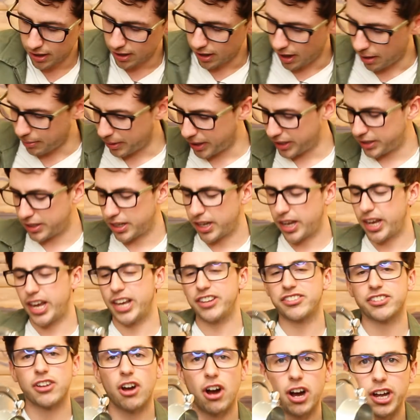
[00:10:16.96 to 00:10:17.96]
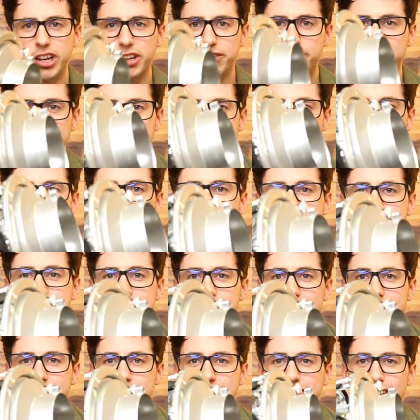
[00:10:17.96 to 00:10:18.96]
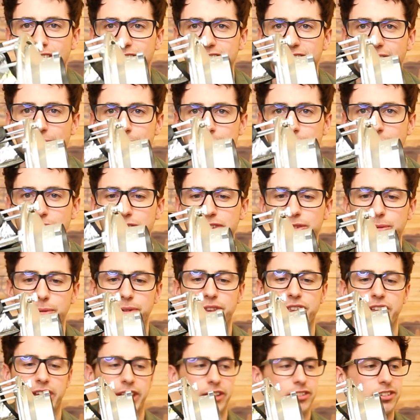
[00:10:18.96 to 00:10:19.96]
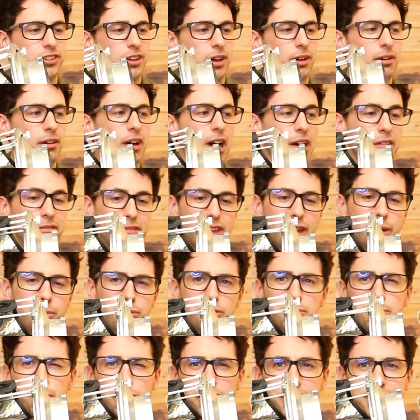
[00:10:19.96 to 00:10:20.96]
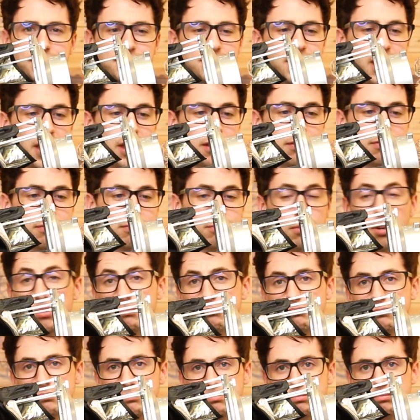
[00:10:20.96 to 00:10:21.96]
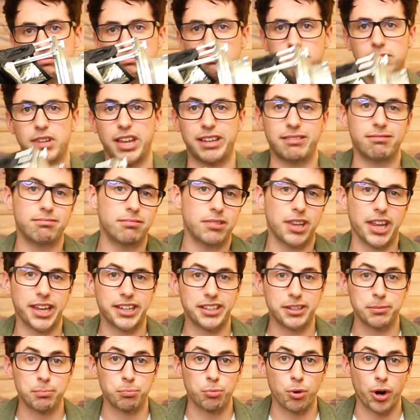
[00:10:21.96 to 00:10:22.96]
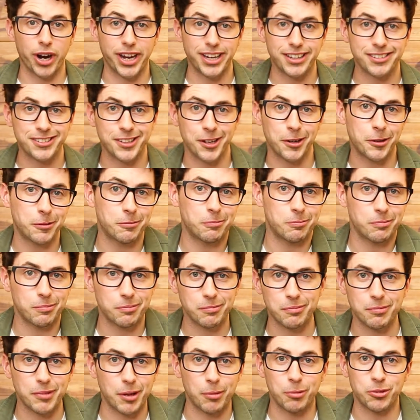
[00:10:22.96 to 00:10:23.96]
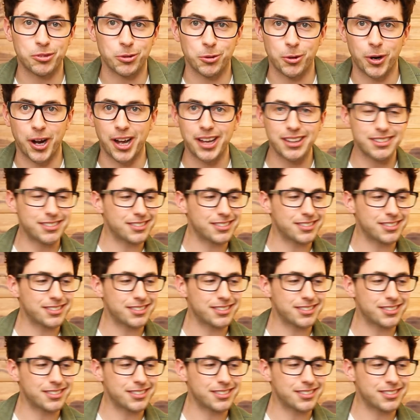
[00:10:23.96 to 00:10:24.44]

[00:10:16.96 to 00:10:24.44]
I mean, it's kind of encased inside that metal thing, so it was pretty safe. Well, they didn't break, so it was all right.